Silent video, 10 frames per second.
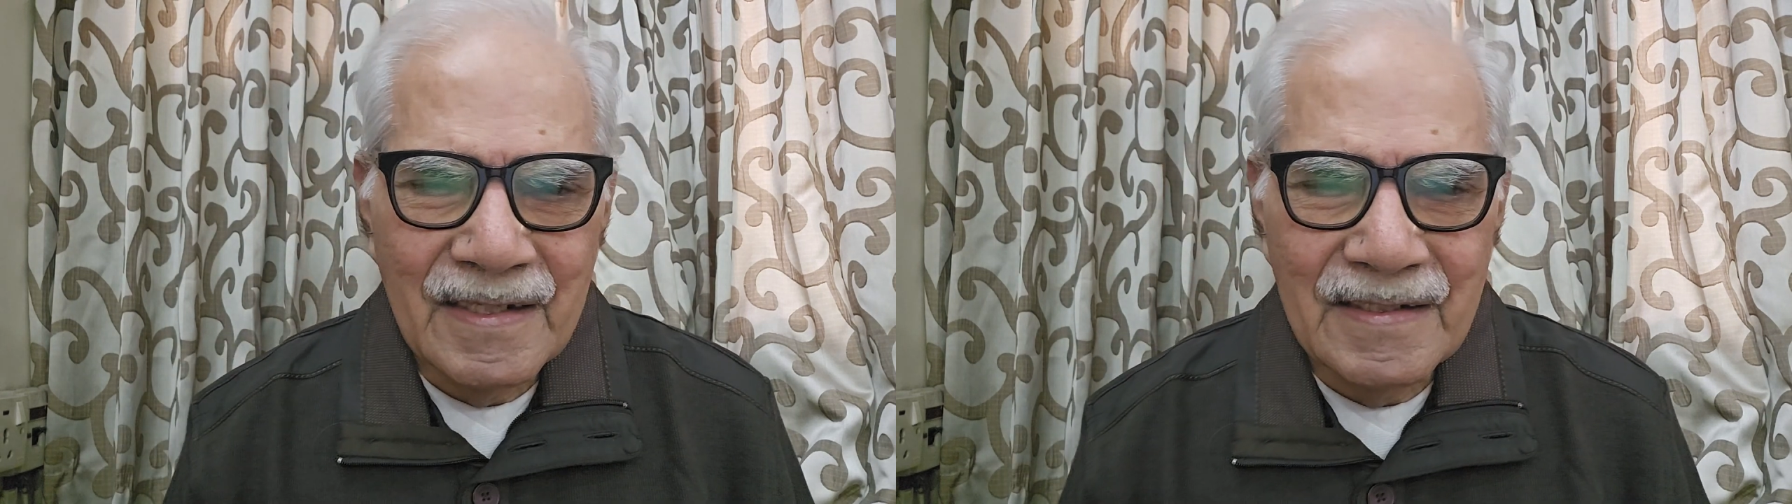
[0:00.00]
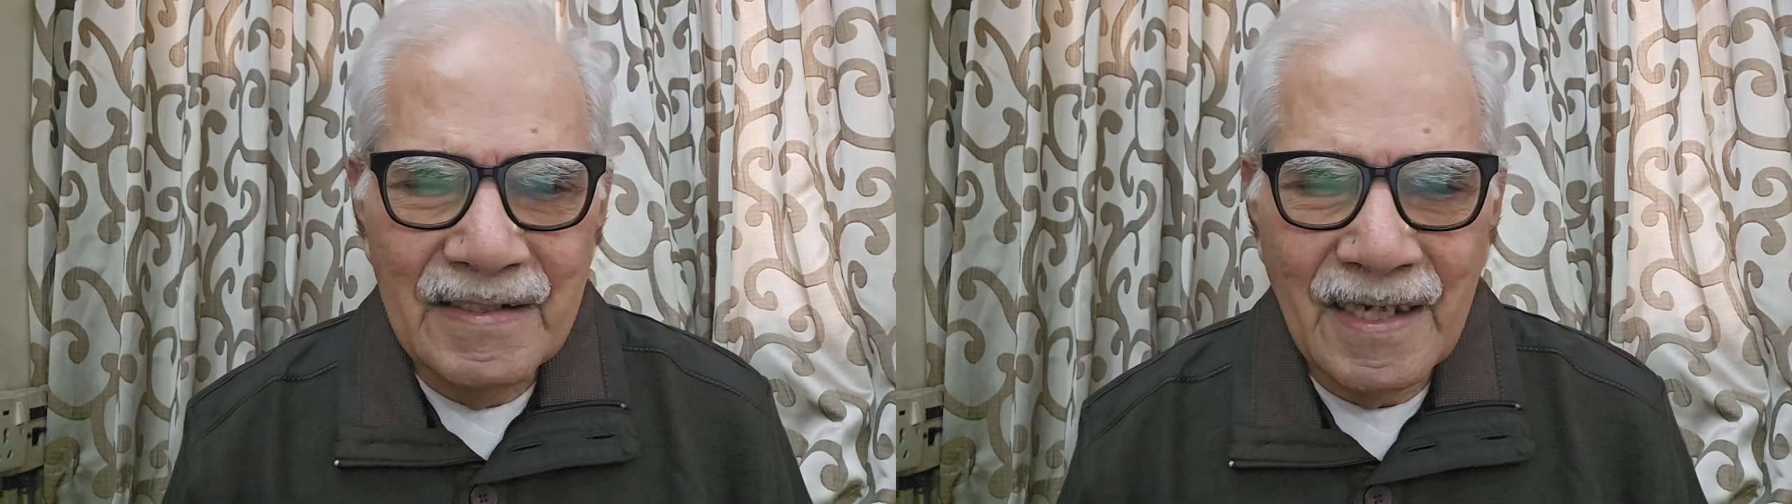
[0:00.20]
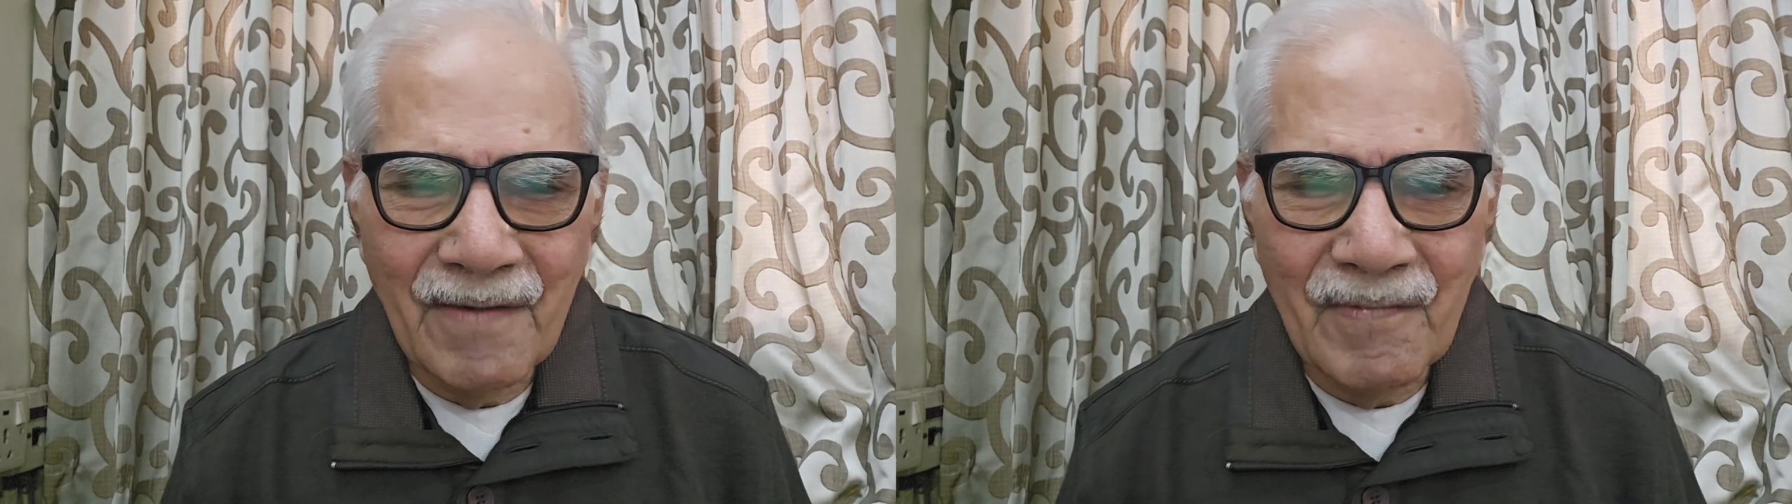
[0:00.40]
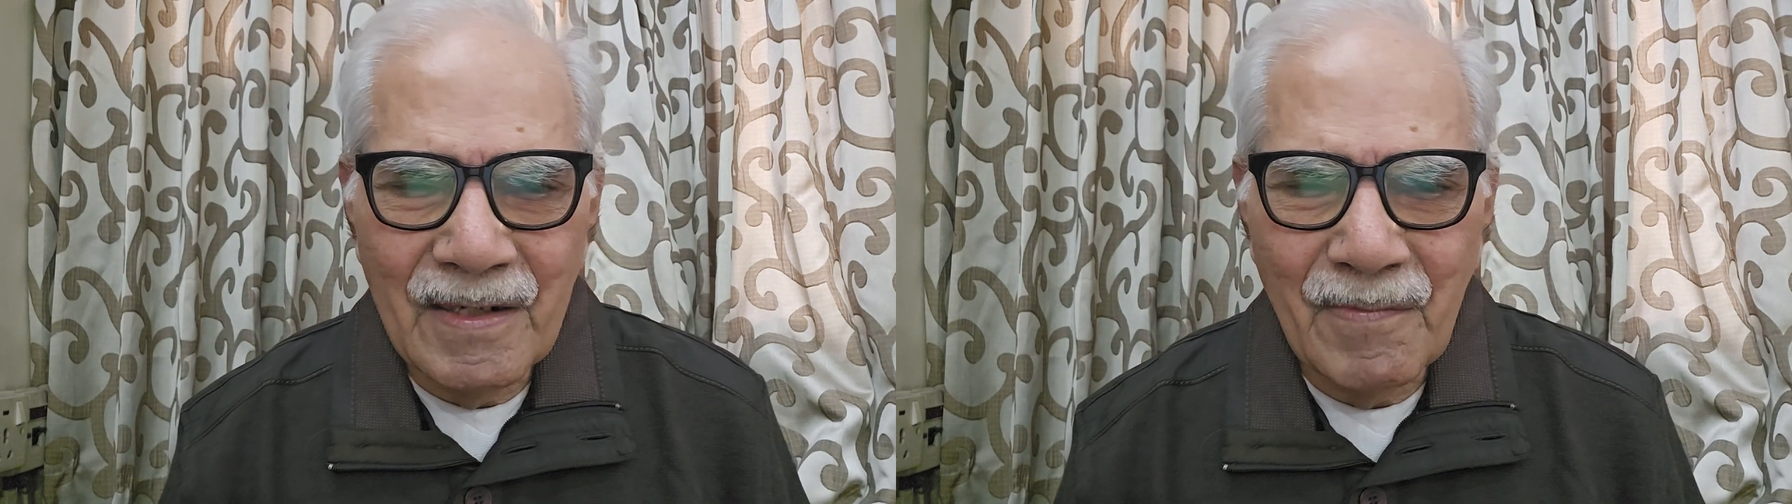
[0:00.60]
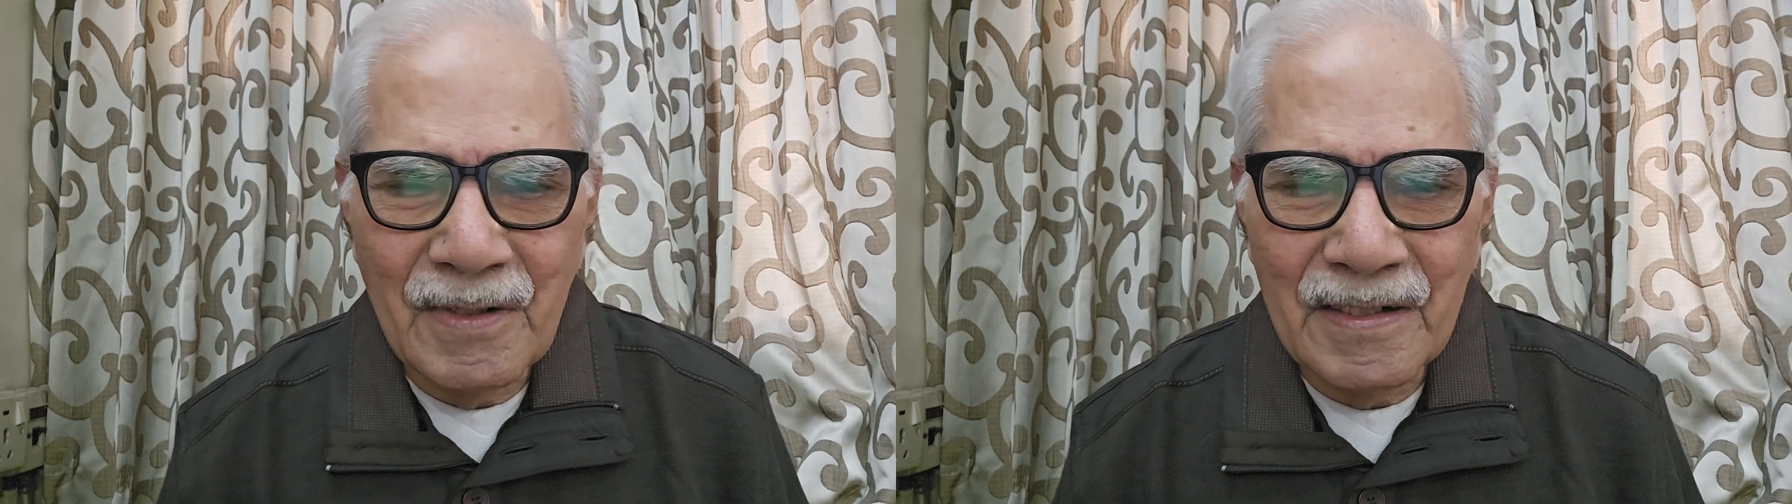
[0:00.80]
the
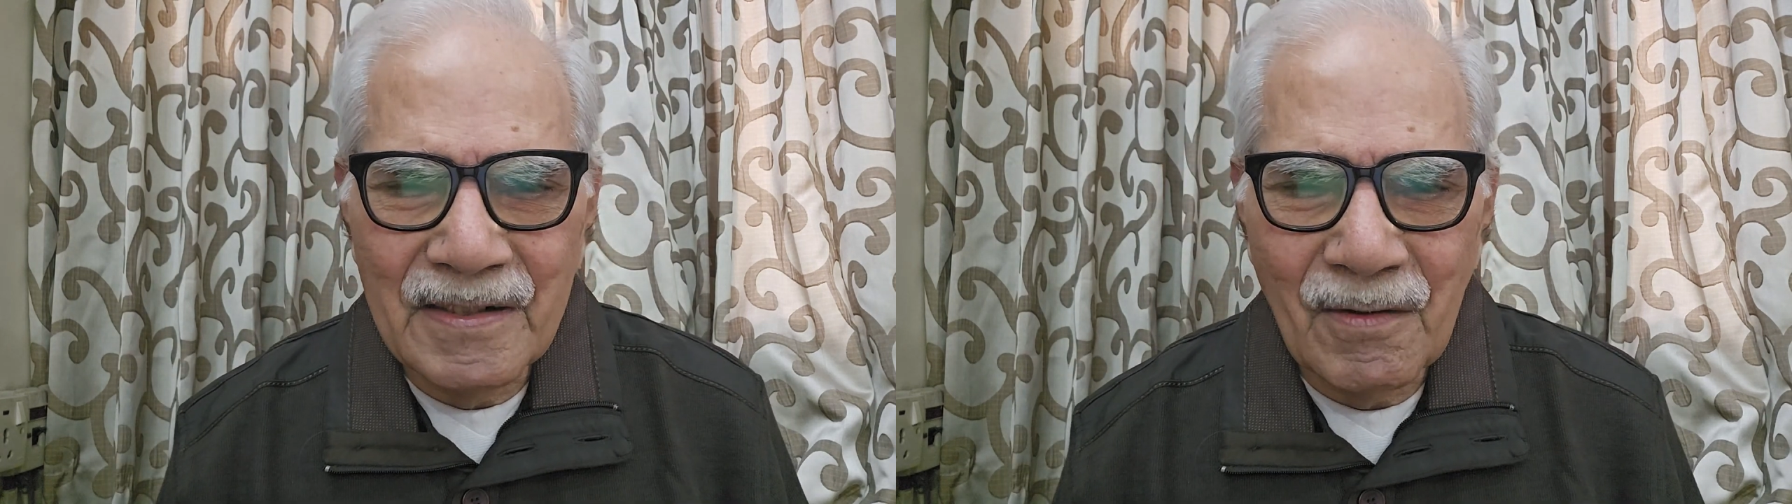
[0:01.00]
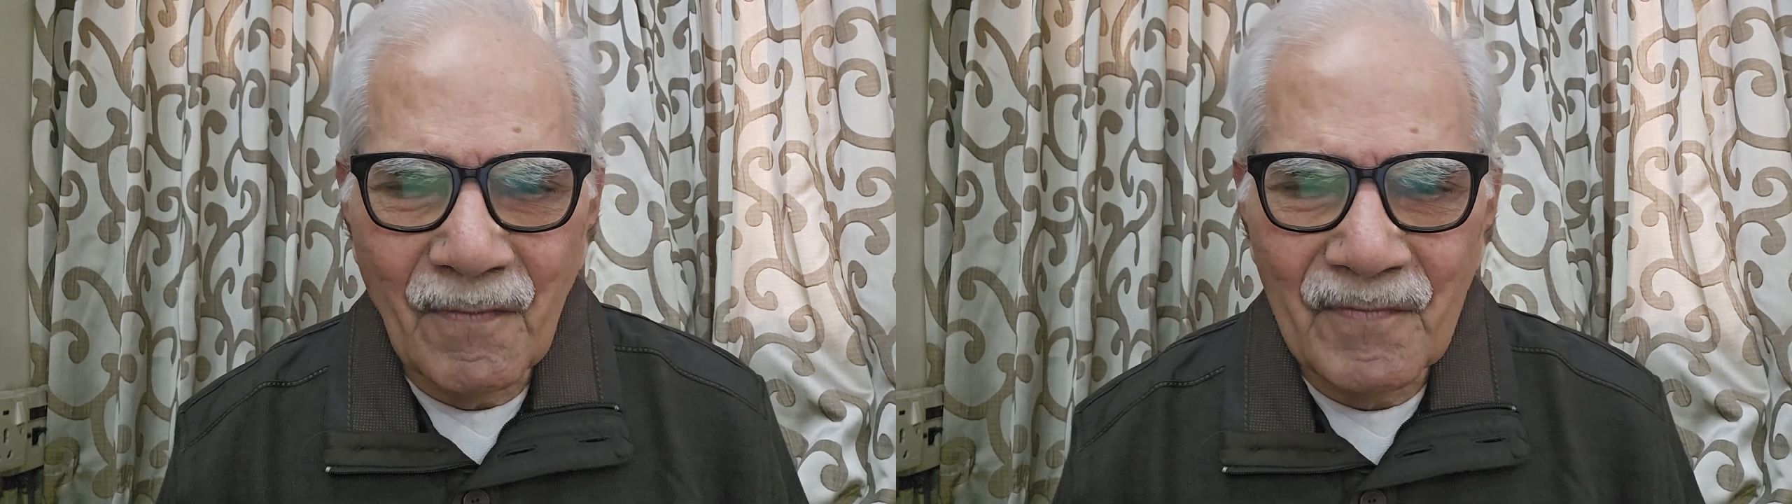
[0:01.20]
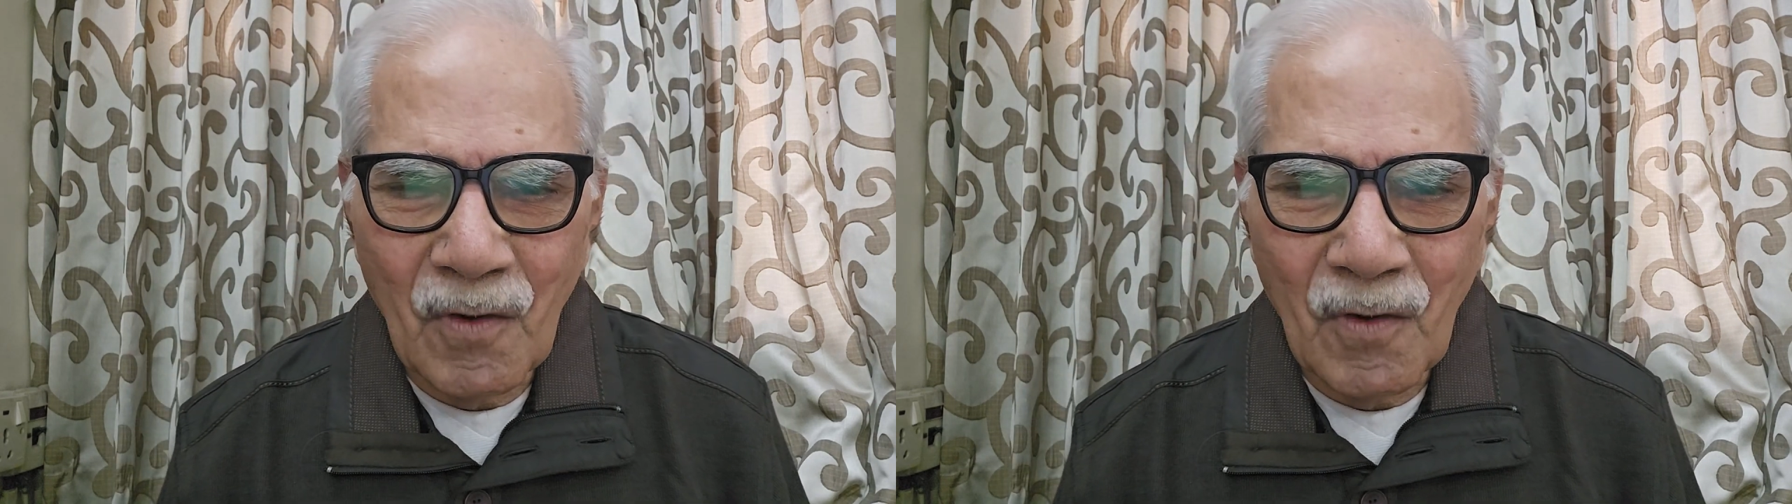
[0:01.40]
availability of